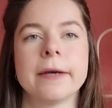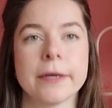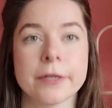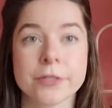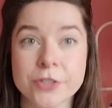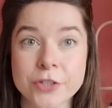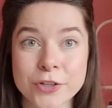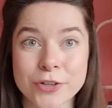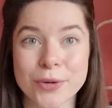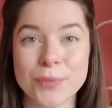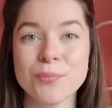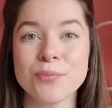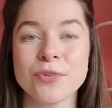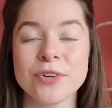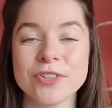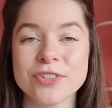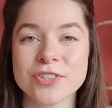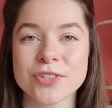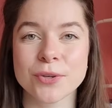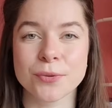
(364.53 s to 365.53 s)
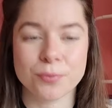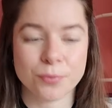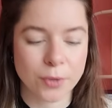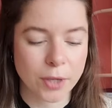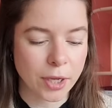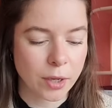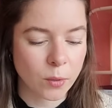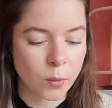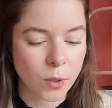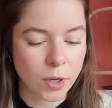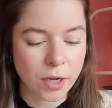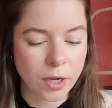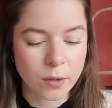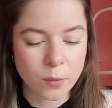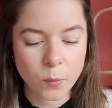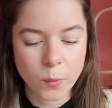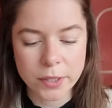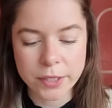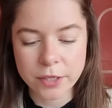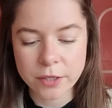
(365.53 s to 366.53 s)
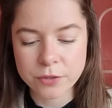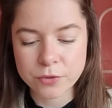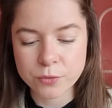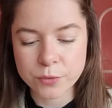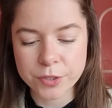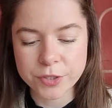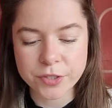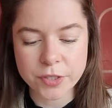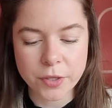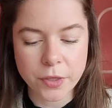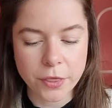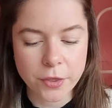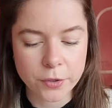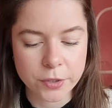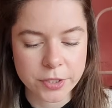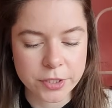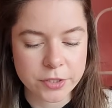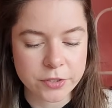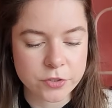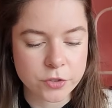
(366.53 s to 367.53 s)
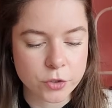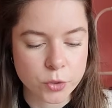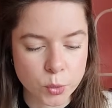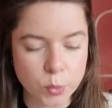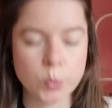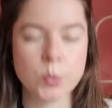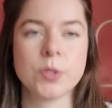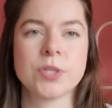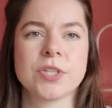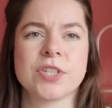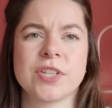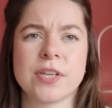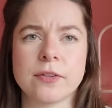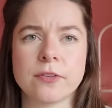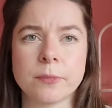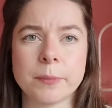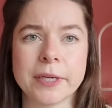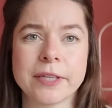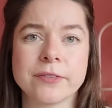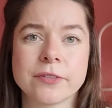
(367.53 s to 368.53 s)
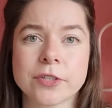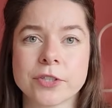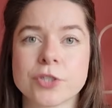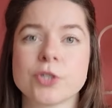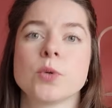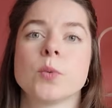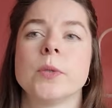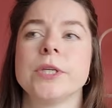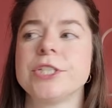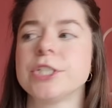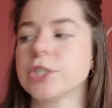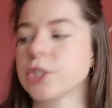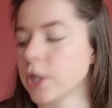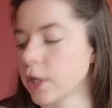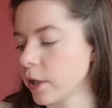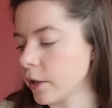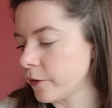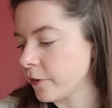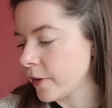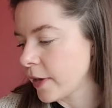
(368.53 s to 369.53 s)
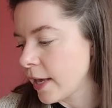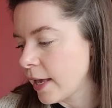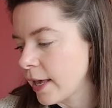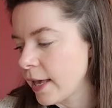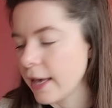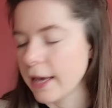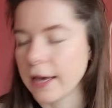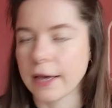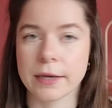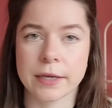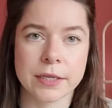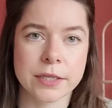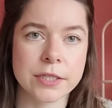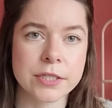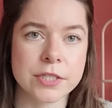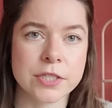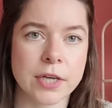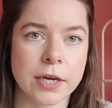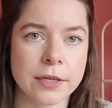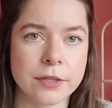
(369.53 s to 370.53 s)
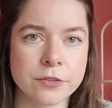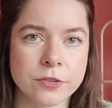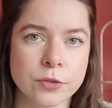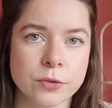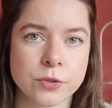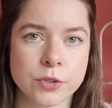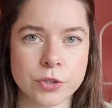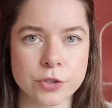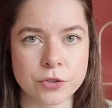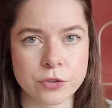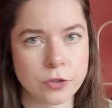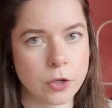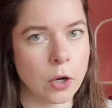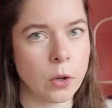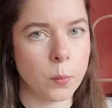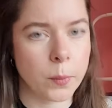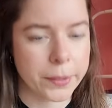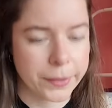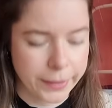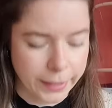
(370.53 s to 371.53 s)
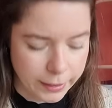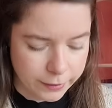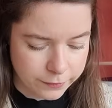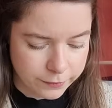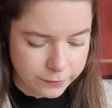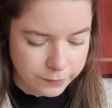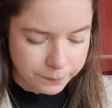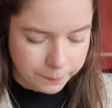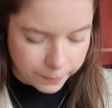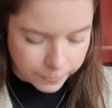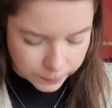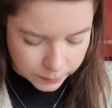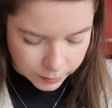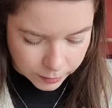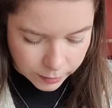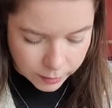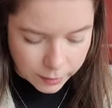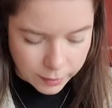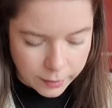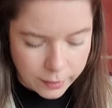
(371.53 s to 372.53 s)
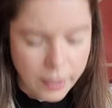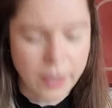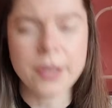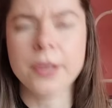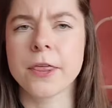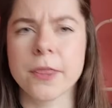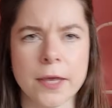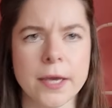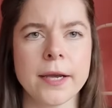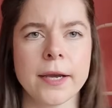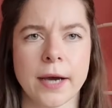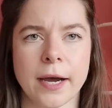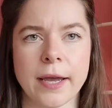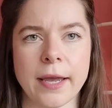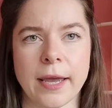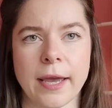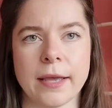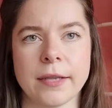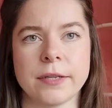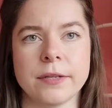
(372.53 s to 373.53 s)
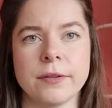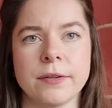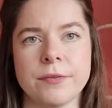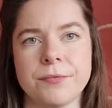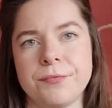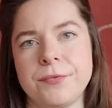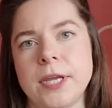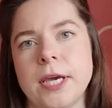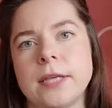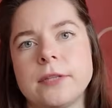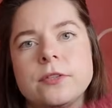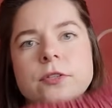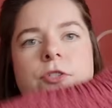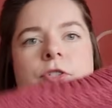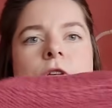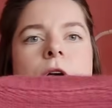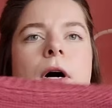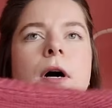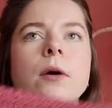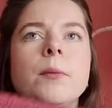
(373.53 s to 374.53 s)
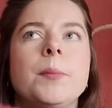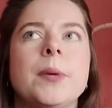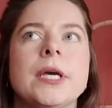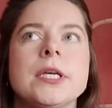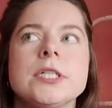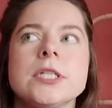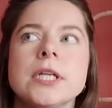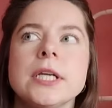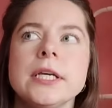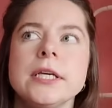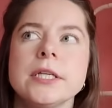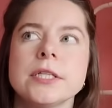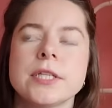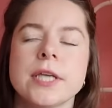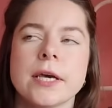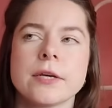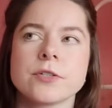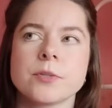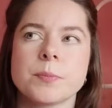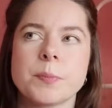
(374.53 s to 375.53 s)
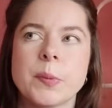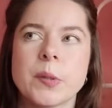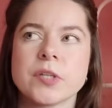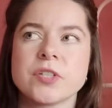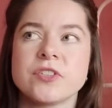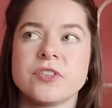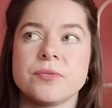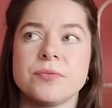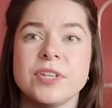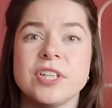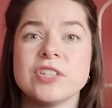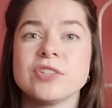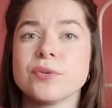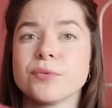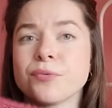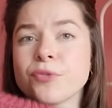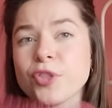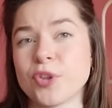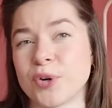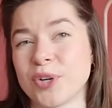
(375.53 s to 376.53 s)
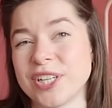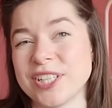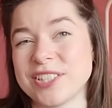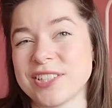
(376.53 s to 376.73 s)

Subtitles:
a circumference of 132 centimeters, which is a lot. And I decided to just go with that. I think I had that. So basically it has a positive ease of 30